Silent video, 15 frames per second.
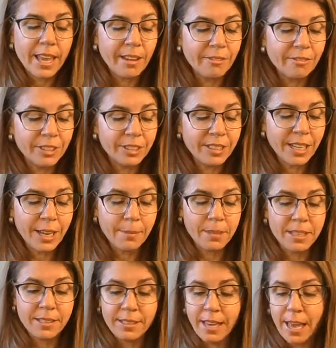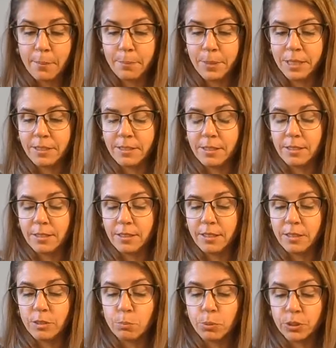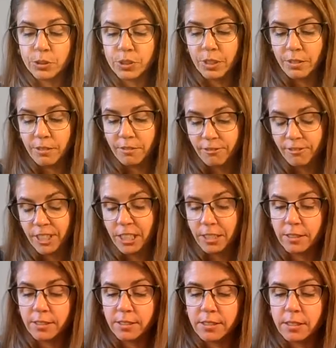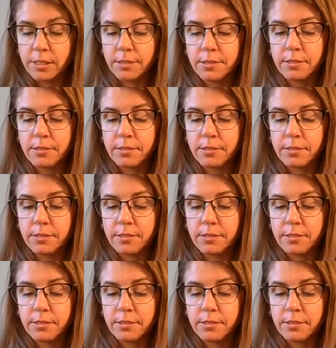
Every time this happens, this person feels